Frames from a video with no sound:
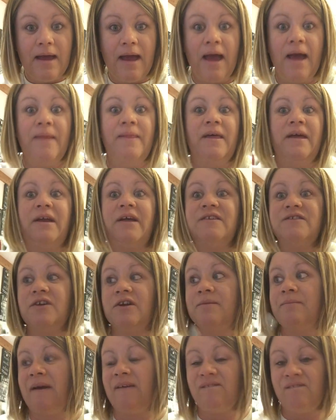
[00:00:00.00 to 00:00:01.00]
And then I
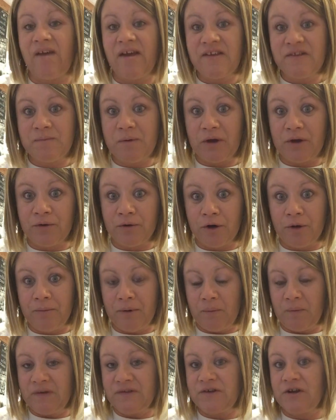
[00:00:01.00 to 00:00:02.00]
started my Facebook group,
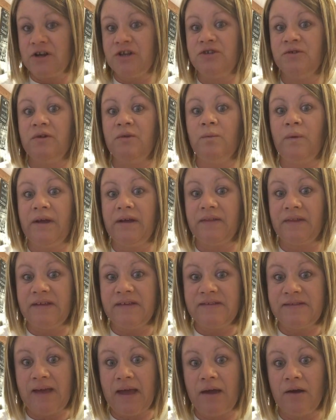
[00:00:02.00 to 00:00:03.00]
and we started doing weekly
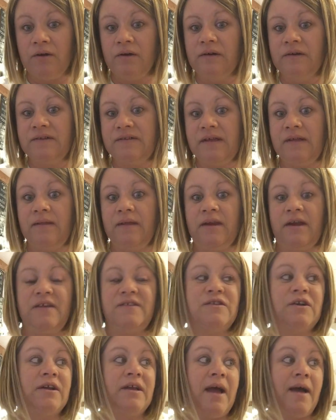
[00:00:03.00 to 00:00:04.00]
sales, and then I
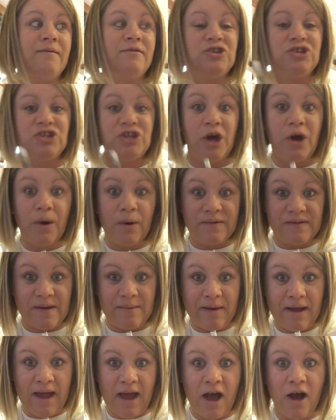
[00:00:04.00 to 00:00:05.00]
started having shows
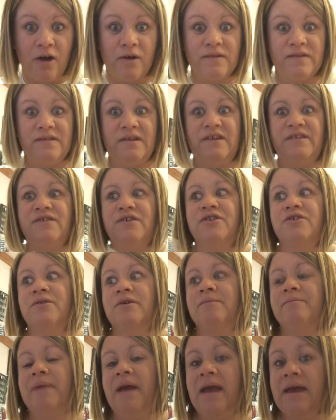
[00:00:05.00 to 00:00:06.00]
at my house, and I started
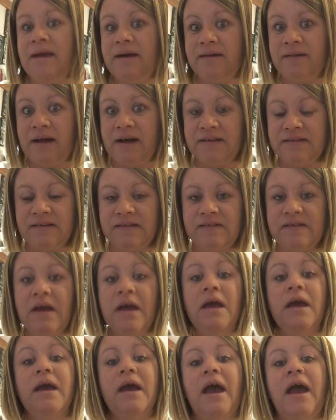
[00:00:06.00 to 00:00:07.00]
doing paint classes,
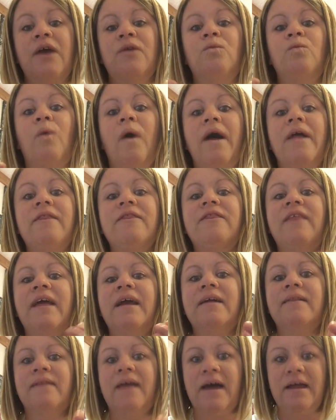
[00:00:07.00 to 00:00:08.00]
and one
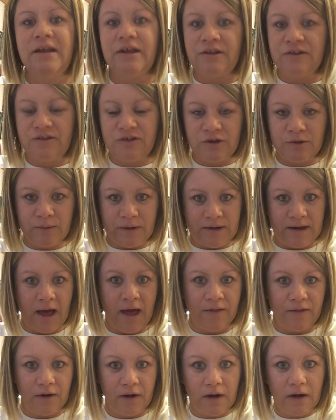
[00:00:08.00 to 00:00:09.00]
thing led into
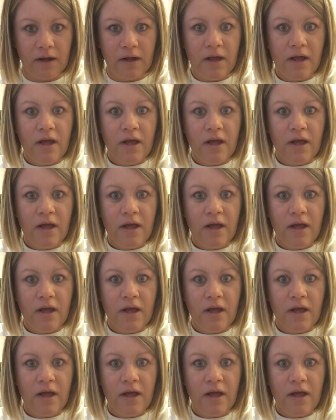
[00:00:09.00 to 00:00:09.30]
another.